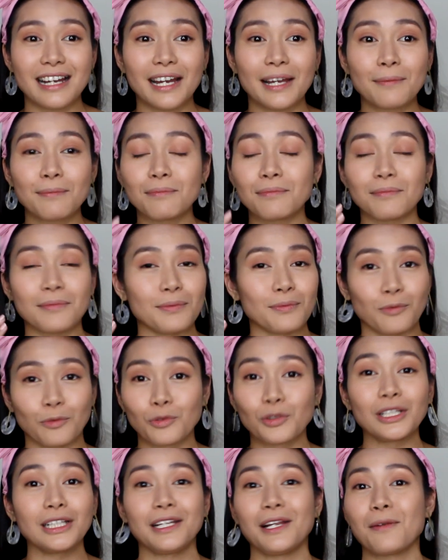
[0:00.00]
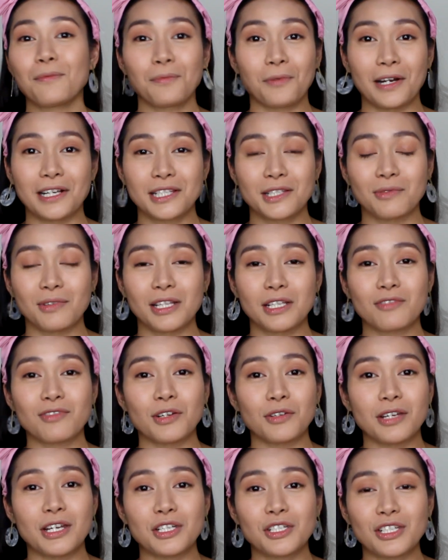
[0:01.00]
I'm really impressed with this
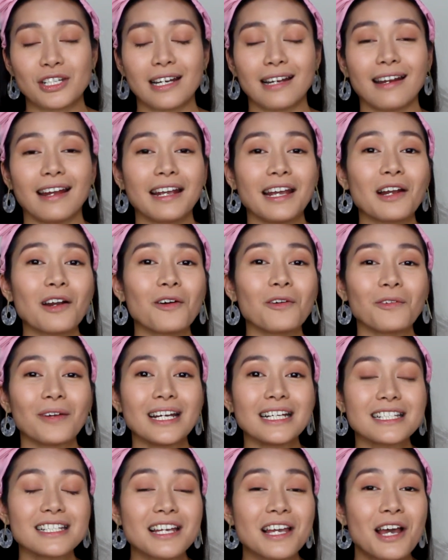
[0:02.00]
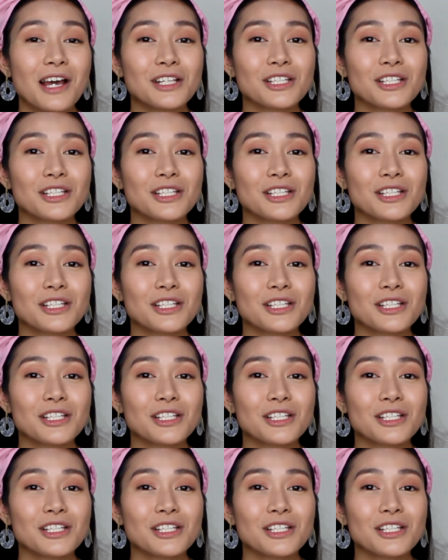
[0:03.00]
foundation and I cannot wait